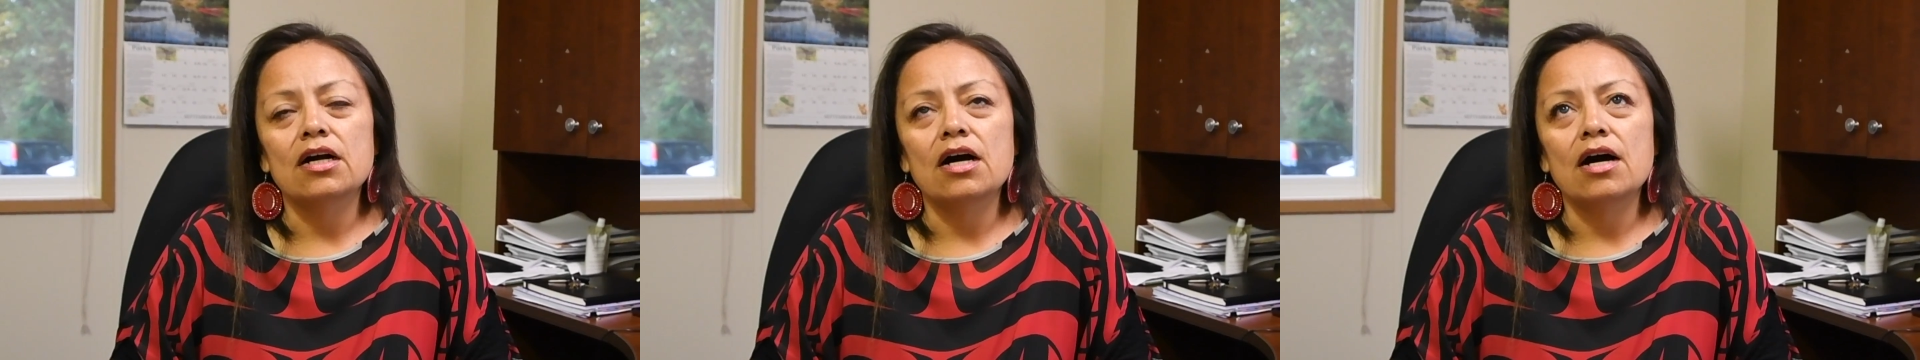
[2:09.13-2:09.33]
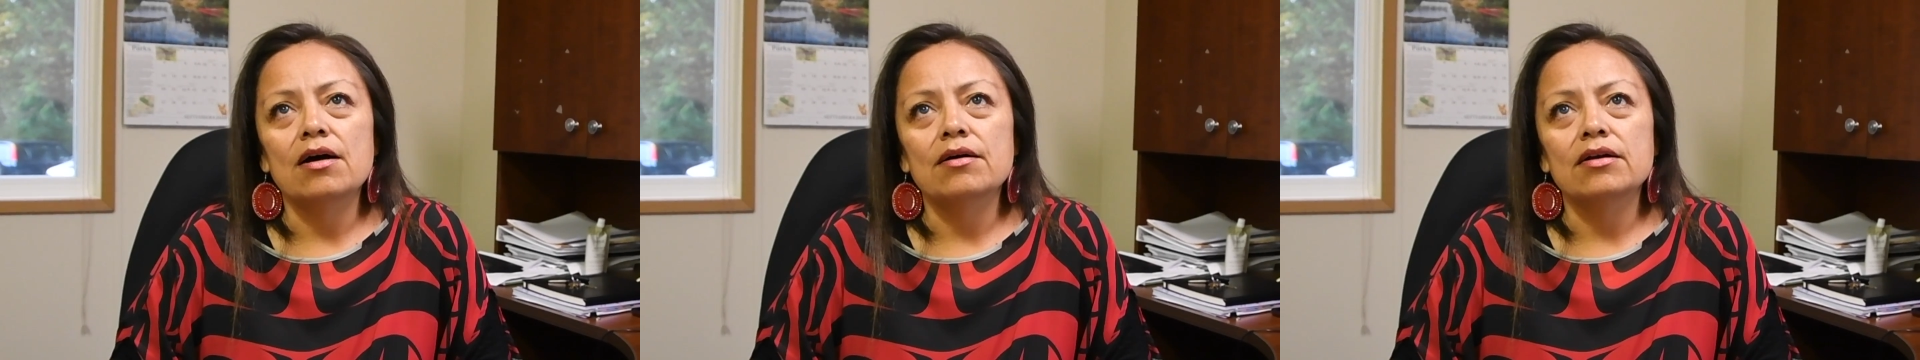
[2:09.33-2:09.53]

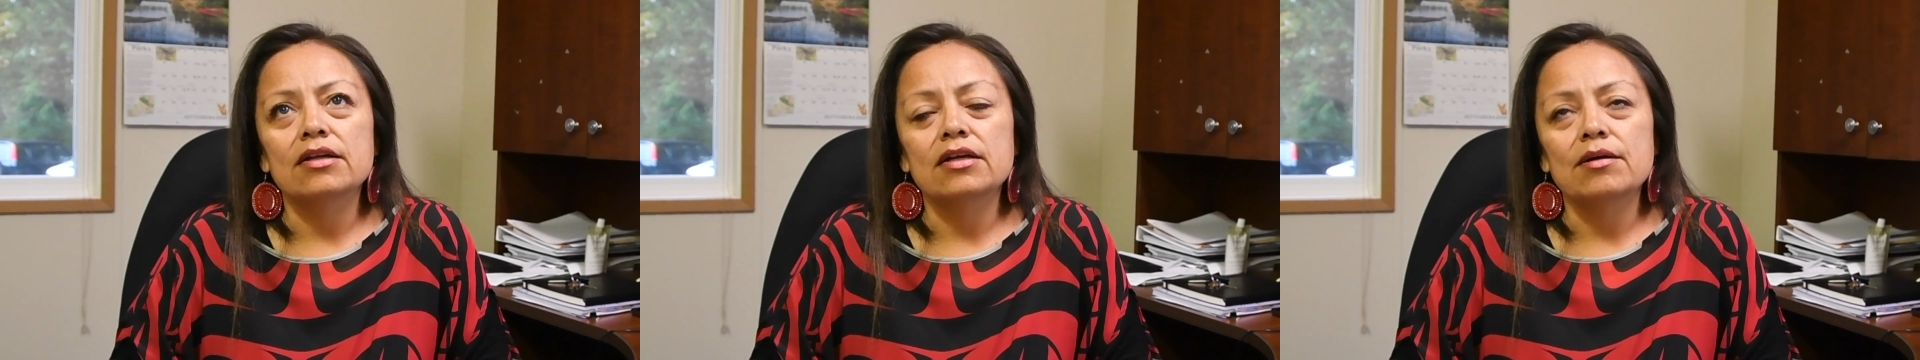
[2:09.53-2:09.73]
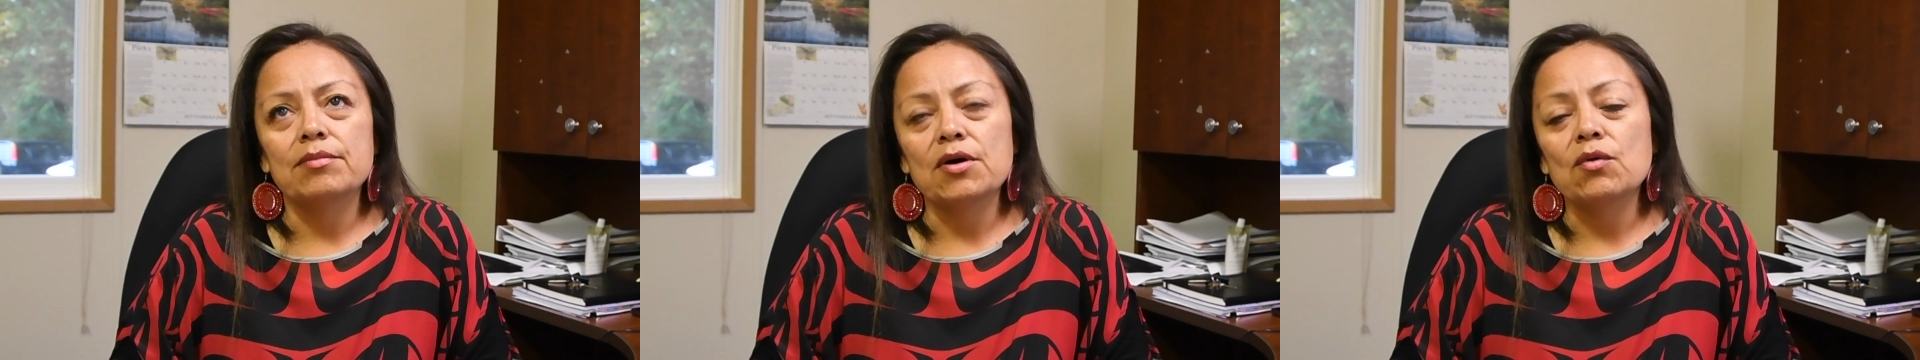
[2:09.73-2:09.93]

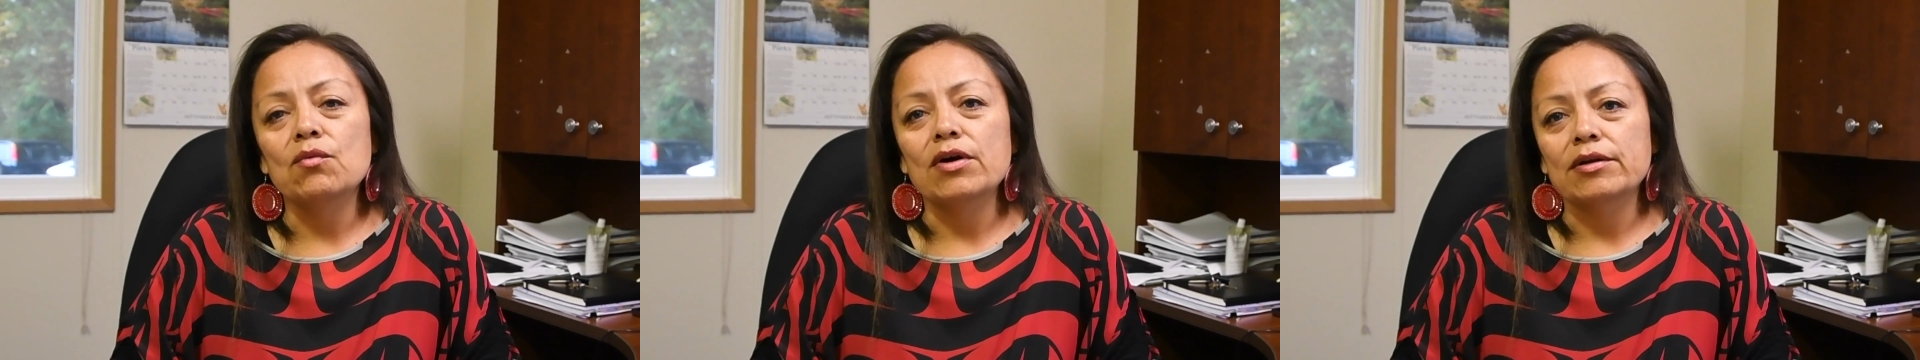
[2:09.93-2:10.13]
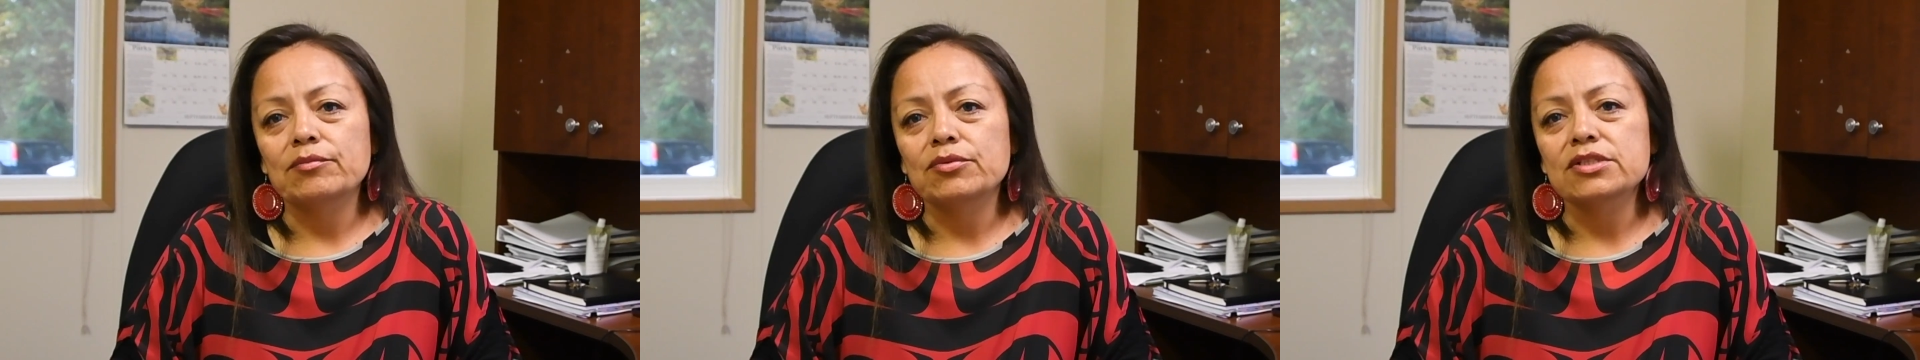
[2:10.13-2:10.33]
about
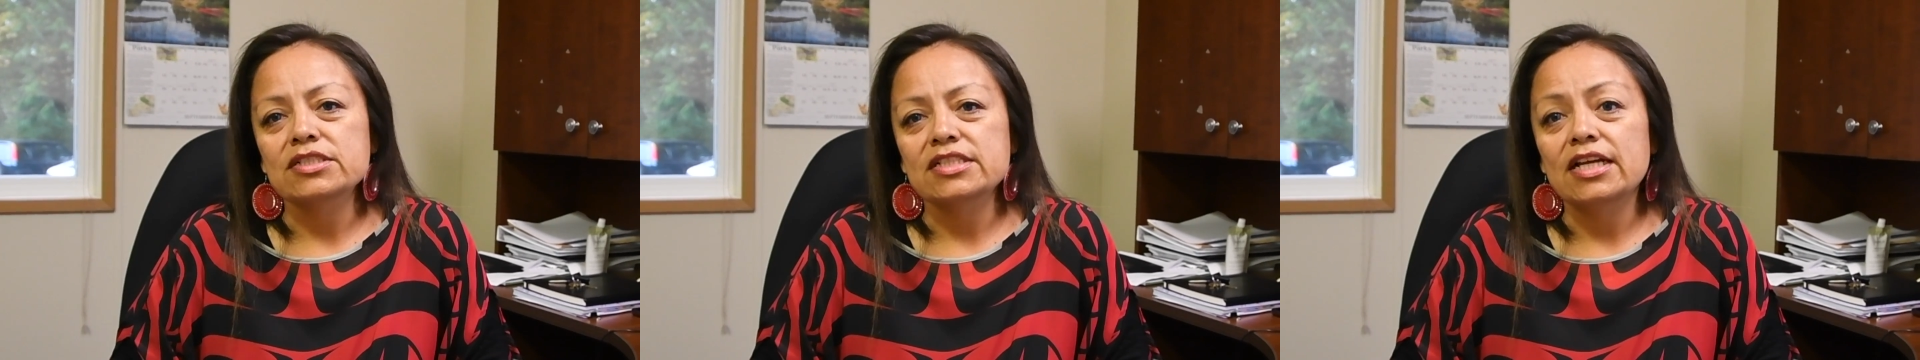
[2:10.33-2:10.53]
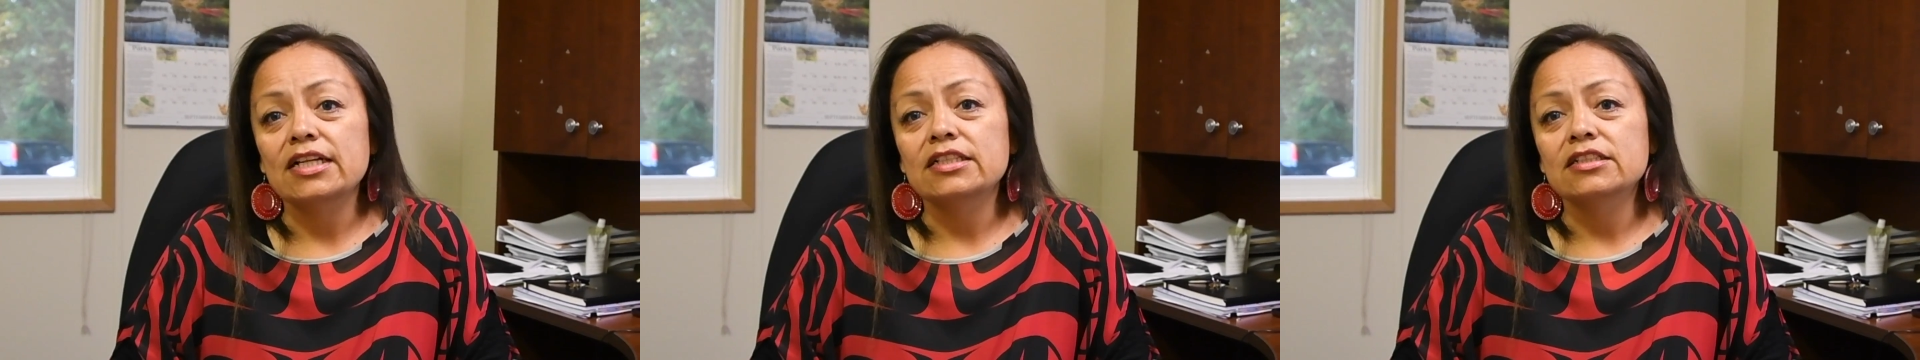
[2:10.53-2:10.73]

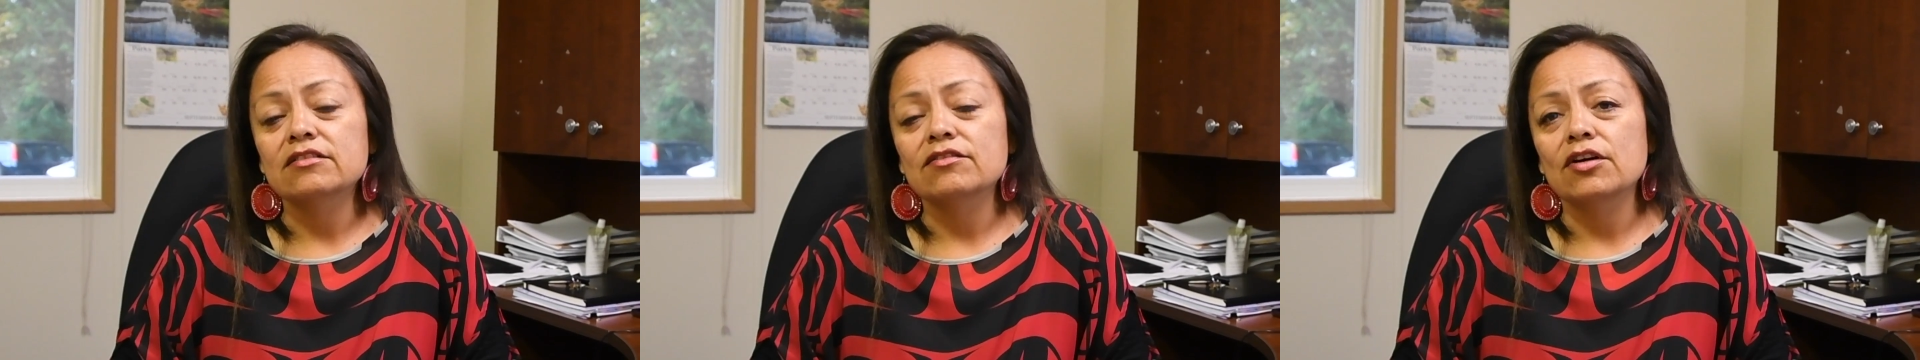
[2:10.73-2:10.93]
1% of